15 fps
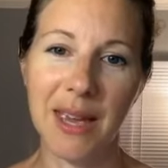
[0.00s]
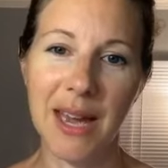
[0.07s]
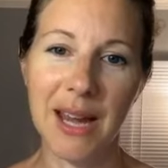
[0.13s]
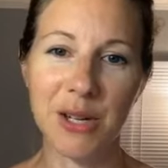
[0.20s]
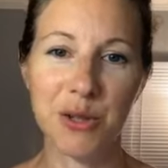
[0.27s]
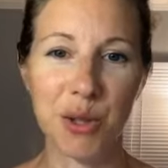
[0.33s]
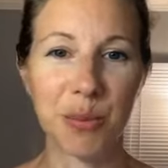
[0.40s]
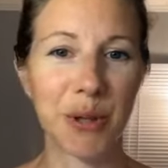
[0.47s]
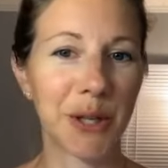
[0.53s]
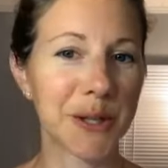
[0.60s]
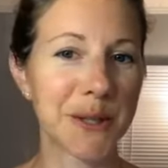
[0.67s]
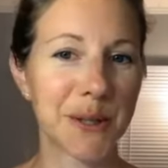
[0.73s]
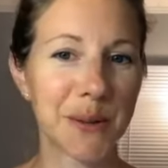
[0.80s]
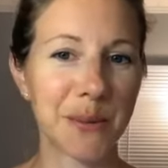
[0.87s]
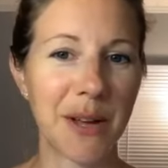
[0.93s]
extra
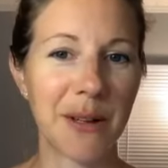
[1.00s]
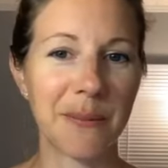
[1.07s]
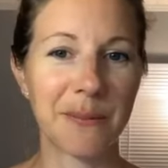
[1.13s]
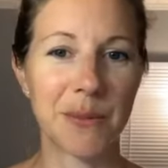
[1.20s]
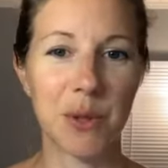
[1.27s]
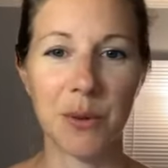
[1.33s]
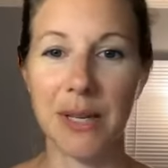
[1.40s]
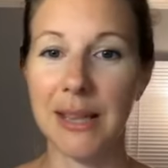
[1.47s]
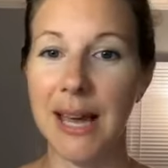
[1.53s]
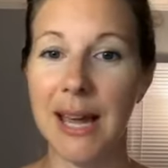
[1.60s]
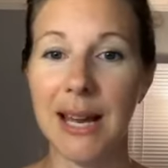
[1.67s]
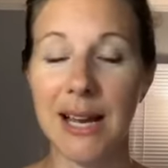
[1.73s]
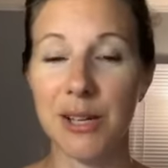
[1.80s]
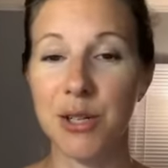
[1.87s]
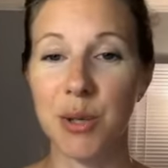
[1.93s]
perks as well, doing that,
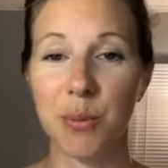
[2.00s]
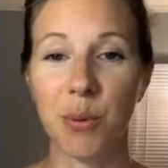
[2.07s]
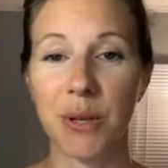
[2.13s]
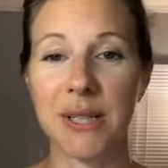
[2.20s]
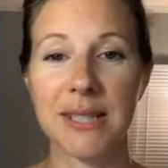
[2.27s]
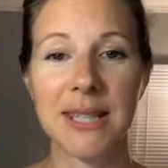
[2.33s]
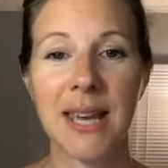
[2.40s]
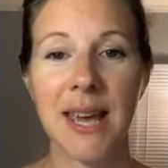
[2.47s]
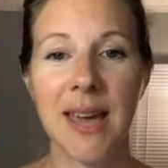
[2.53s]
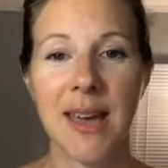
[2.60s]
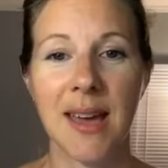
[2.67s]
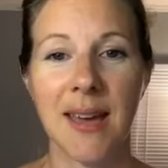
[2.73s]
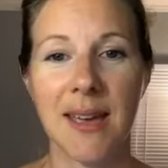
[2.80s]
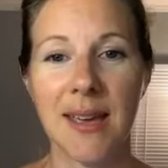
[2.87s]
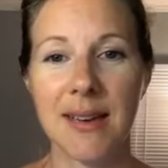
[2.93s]
extra points,
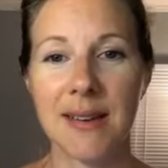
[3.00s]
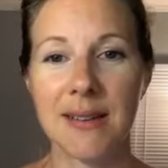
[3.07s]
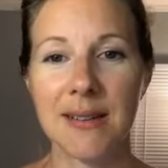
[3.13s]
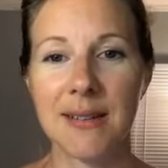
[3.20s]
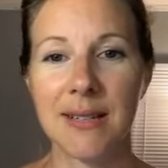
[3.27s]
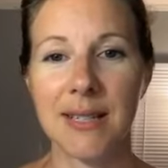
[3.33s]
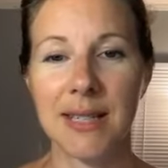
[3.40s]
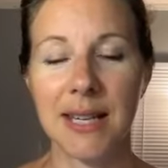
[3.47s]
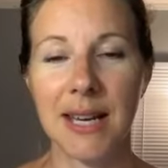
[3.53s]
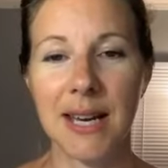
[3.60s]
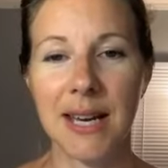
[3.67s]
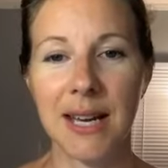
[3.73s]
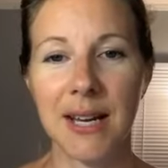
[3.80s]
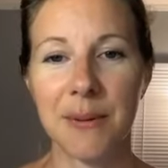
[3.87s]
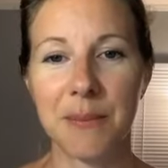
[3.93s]
and
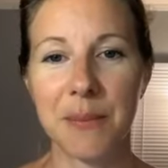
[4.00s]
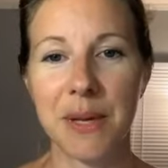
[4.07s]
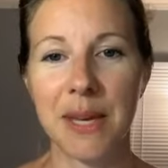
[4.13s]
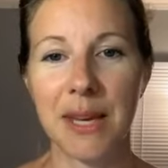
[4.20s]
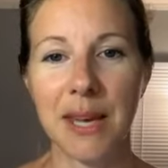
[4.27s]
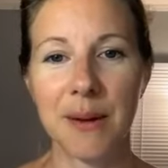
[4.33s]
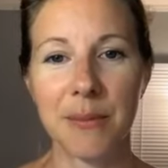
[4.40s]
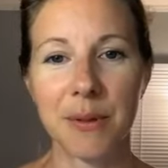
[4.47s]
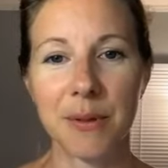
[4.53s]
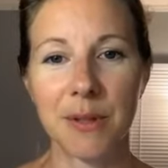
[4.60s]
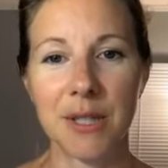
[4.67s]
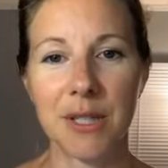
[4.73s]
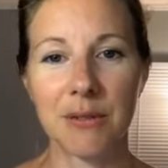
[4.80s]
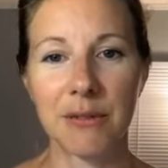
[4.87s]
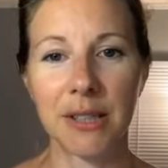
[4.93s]
being able
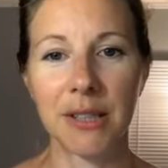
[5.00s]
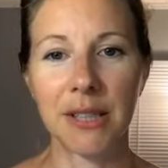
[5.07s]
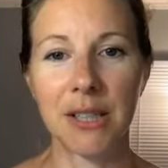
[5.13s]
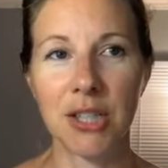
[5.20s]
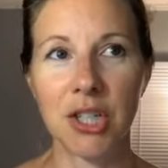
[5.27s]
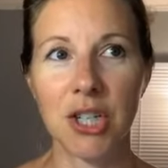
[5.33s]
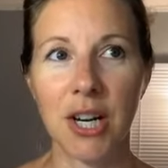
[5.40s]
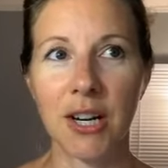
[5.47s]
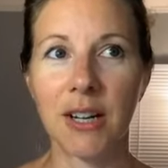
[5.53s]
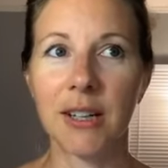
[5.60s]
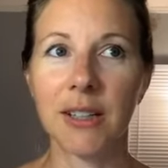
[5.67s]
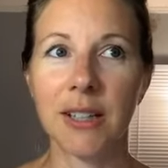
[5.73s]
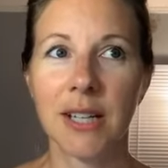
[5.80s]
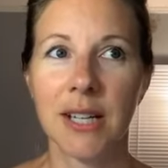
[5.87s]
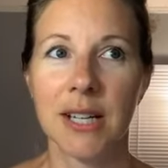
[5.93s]
to really
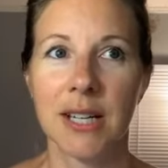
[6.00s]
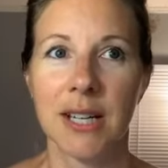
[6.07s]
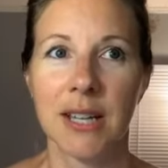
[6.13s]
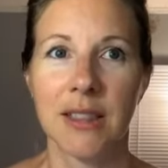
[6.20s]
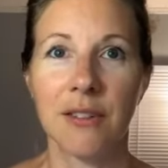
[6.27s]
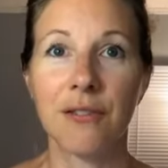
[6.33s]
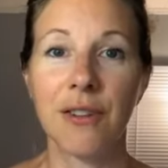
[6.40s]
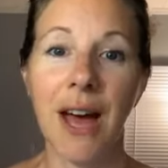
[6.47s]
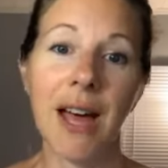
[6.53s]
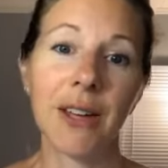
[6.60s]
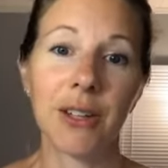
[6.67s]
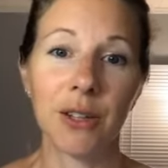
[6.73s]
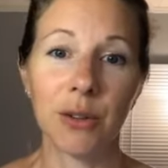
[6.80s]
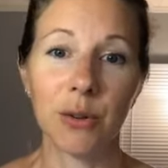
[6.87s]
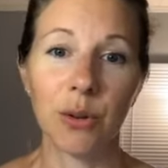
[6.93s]
share the
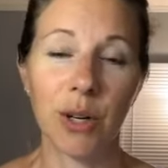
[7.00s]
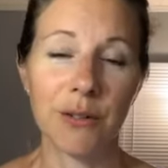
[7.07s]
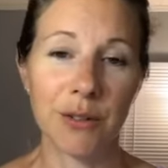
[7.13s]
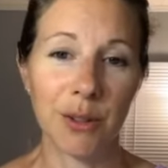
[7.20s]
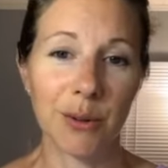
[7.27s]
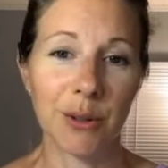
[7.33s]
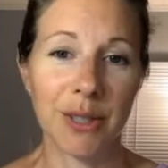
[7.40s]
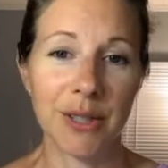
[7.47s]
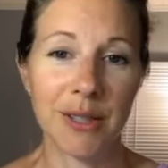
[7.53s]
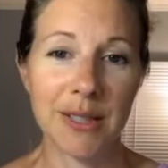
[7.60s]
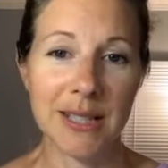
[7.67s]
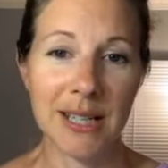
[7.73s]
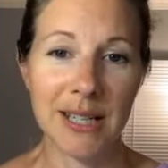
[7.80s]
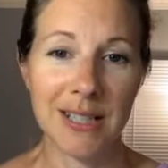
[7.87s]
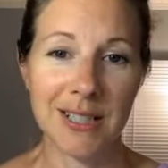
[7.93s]
value of our
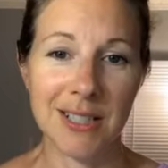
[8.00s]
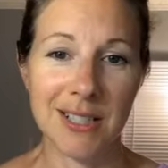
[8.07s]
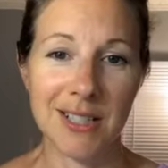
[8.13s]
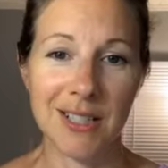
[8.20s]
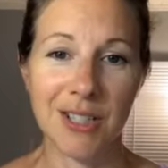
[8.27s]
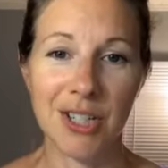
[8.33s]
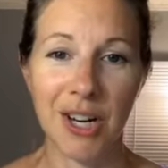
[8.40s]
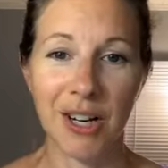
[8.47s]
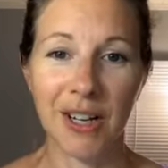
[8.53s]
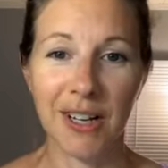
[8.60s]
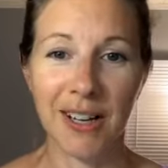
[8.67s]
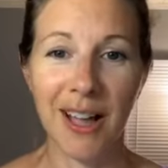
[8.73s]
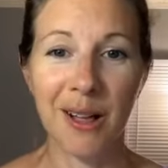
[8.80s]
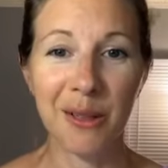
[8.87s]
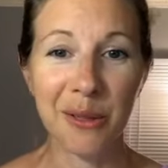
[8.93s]
oils and
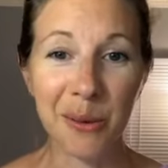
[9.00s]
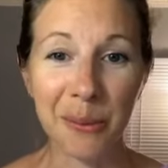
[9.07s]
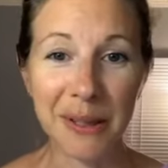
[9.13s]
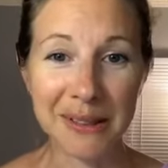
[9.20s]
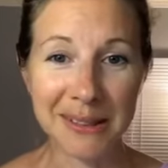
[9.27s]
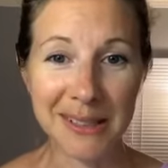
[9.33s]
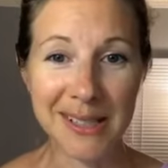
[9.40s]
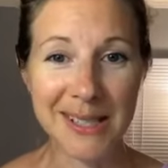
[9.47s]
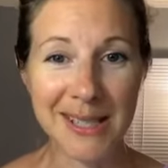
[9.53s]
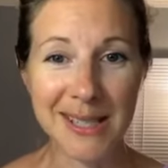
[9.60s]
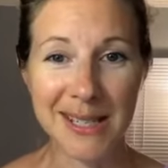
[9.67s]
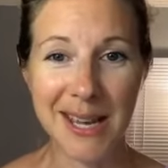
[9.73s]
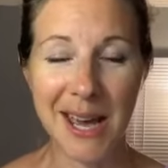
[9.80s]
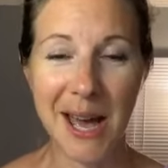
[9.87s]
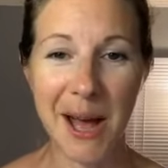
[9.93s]
sharing health and
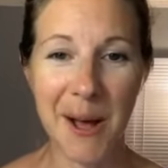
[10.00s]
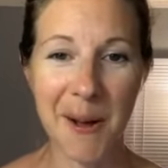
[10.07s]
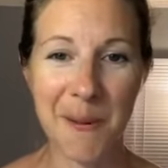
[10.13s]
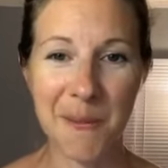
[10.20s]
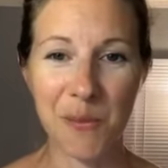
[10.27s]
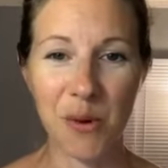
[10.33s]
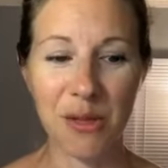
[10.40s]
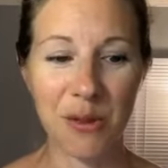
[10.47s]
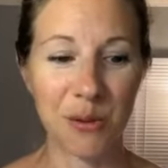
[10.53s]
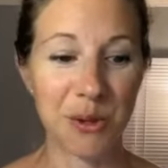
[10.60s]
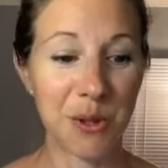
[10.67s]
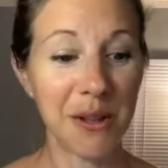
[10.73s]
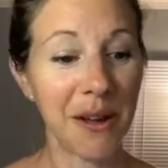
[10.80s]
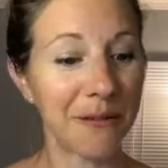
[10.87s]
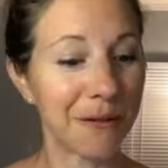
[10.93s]
wellness with
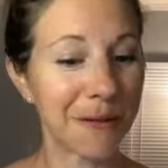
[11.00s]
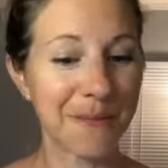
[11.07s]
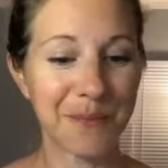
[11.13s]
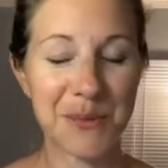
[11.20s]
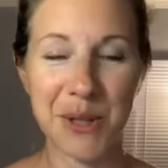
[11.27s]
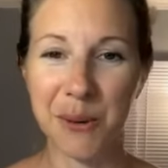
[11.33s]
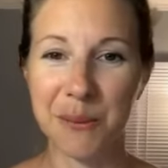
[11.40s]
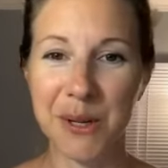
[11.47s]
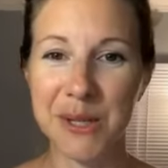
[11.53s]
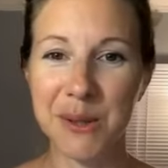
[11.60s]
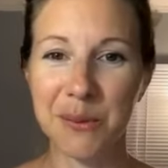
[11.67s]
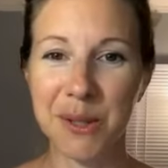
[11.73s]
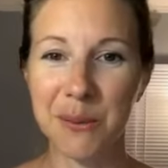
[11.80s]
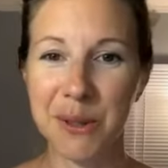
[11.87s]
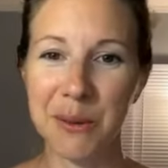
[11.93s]
those you love. So it's a
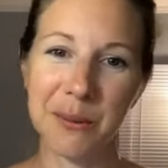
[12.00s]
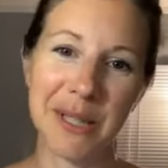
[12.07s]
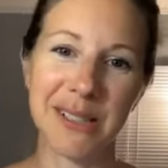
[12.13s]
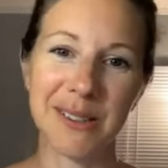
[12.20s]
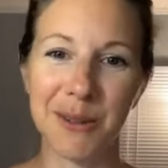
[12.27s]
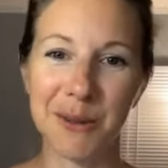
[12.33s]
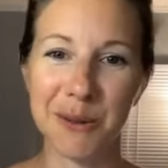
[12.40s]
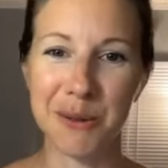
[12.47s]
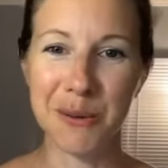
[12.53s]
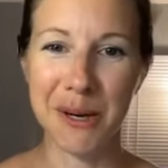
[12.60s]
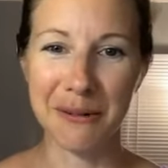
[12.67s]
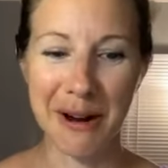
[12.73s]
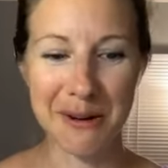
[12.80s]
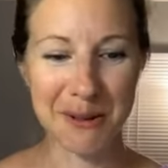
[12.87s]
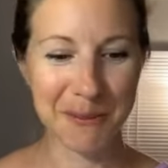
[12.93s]
win-win-win all the way
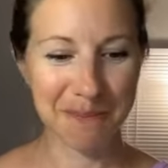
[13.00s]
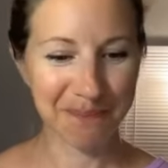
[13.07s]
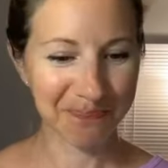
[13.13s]
around.